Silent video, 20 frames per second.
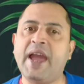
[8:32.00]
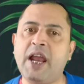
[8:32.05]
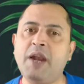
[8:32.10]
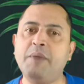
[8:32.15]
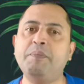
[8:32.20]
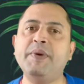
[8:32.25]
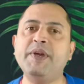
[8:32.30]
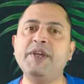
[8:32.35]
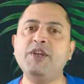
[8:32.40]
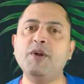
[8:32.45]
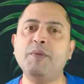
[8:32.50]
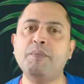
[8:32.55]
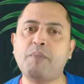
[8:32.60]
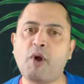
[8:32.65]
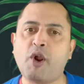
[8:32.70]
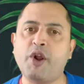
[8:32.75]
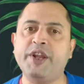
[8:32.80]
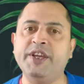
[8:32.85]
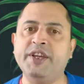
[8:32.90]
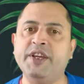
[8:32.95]
helping your
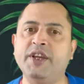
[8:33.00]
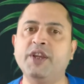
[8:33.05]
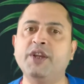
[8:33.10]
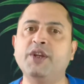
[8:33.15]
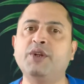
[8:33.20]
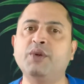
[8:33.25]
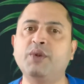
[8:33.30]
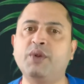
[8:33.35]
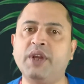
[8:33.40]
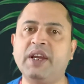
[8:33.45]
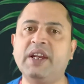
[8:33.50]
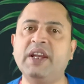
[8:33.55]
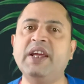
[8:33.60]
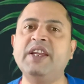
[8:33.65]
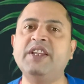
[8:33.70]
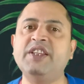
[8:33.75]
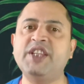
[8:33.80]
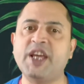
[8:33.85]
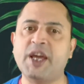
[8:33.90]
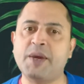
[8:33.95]
body to
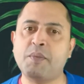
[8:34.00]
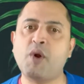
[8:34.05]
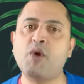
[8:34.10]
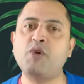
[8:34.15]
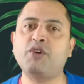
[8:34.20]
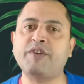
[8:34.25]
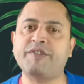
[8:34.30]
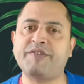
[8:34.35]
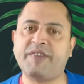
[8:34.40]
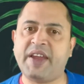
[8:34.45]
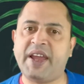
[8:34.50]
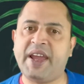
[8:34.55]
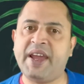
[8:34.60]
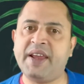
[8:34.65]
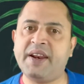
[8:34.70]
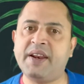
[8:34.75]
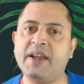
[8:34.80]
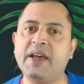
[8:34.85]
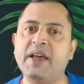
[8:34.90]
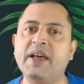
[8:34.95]
regulate the amount of
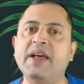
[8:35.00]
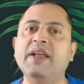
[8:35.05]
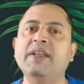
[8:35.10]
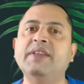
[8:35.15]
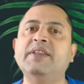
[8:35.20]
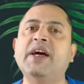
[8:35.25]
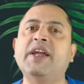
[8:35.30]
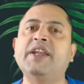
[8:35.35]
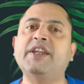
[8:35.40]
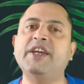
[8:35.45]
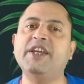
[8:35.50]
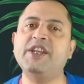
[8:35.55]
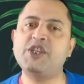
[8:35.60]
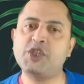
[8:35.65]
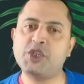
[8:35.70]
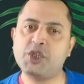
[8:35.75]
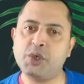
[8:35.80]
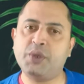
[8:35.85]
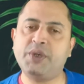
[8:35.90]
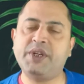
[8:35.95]
air that it
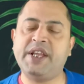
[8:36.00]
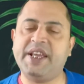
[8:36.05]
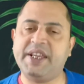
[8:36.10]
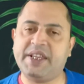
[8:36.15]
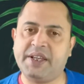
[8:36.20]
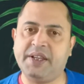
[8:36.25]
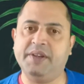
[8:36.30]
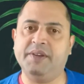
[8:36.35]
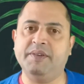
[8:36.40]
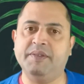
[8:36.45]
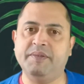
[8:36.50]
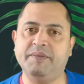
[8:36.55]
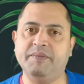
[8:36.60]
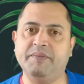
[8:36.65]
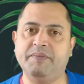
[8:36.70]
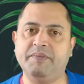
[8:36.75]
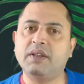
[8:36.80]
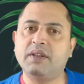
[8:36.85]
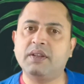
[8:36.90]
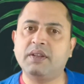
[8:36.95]
should take in.
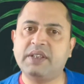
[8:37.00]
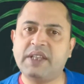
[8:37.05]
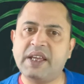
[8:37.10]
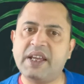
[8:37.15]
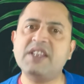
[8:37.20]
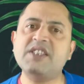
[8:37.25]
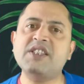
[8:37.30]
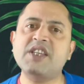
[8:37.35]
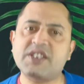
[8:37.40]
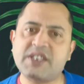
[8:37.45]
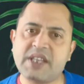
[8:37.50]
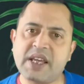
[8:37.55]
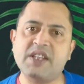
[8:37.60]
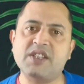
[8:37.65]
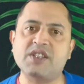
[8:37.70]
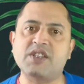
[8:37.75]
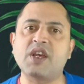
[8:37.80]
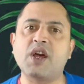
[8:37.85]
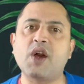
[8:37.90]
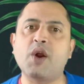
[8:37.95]
There is a
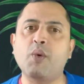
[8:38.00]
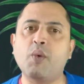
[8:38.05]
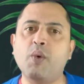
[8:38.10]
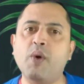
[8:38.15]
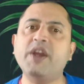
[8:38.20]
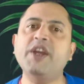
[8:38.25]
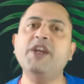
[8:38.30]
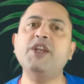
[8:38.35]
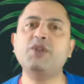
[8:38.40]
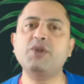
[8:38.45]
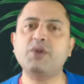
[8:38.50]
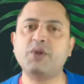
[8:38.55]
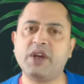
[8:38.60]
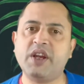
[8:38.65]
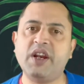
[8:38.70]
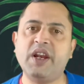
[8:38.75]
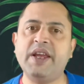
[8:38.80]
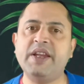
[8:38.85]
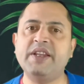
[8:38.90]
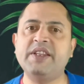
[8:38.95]
sense working to
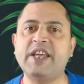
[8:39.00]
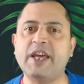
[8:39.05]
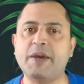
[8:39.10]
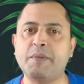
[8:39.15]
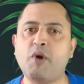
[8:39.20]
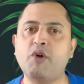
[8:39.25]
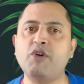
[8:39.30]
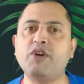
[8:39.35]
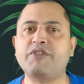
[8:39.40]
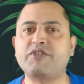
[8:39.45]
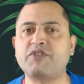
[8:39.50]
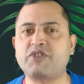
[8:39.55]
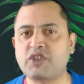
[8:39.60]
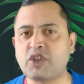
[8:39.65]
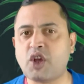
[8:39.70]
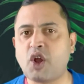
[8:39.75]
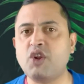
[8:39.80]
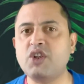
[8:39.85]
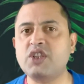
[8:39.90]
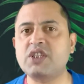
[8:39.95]
regulate the amount of
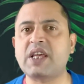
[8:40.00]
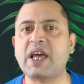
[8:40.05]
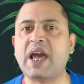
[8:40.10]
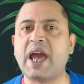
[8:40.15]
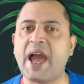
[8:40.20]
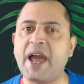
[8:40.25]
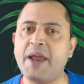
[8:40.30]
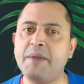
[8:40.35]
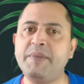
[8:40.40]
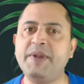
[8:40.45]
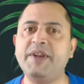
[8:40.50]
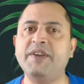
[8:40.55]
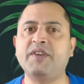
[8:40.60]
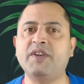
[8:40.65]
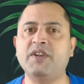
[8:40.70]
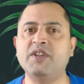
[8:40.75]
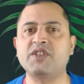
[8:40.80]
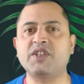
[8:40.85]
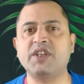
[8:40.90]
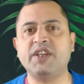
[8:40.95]
salts and
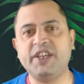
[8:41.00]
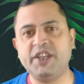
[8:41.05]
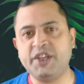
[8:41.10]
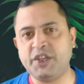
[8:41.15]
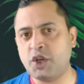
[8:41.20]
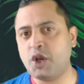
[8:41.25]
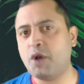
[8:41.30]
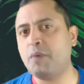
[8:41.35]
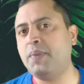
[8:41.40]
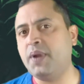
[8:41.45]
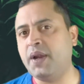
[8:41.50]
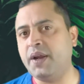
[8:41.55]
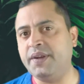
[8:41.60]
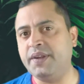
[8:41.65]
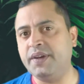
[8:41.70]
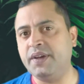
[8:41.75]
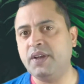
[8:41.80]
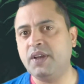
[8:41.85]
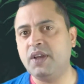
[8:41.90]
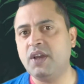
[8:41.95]
minerals in your blood.